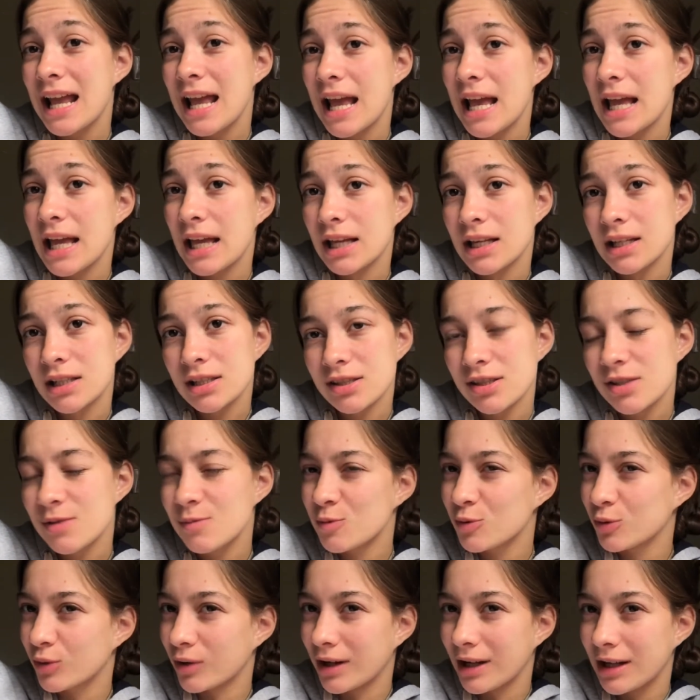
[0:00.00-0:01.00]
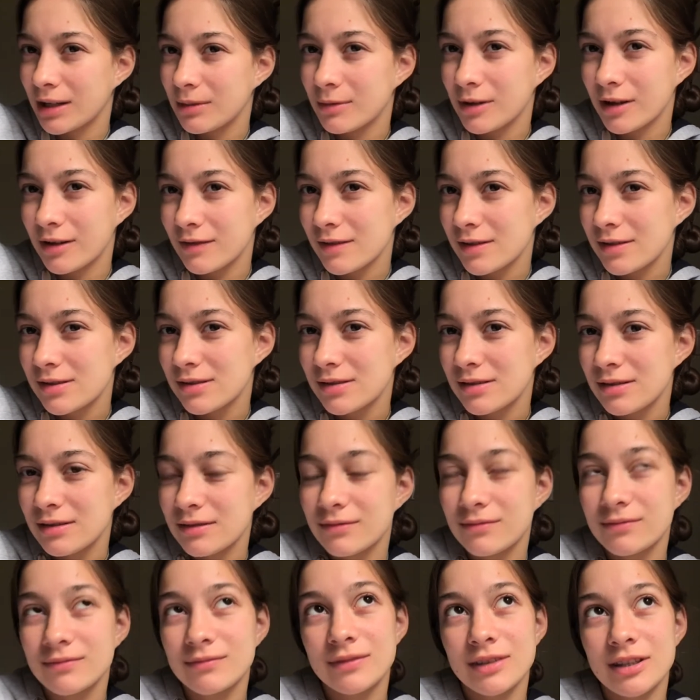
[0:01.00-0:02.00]
and subscribe obviously
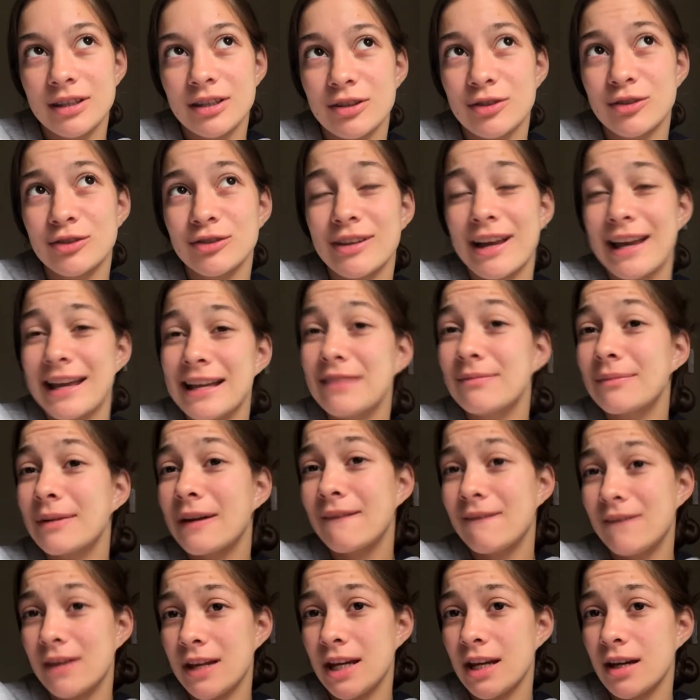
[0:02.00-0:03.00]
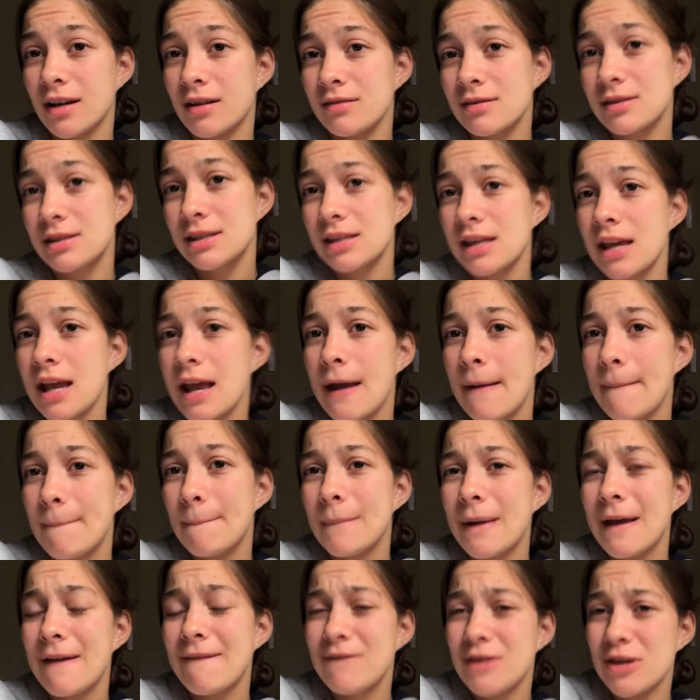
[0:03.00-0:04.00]
you know like my videos
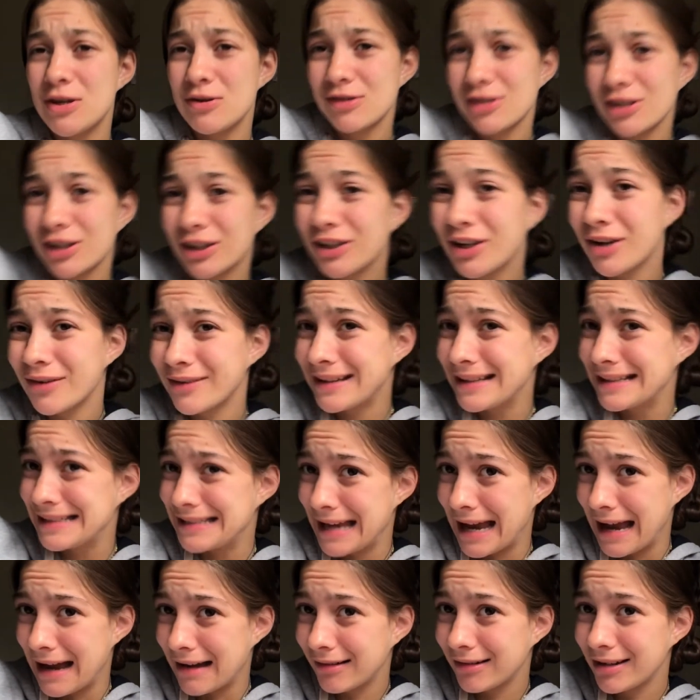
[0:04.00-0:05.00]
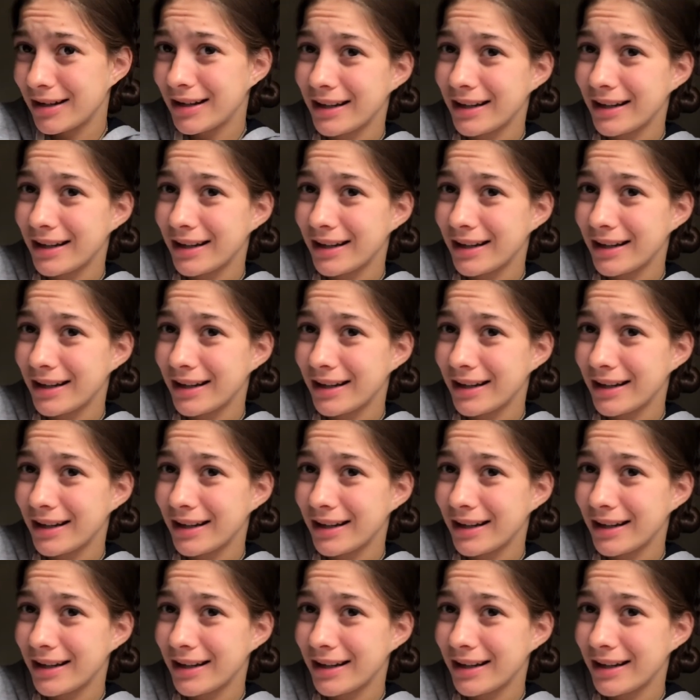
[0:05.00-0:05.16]
my views are going down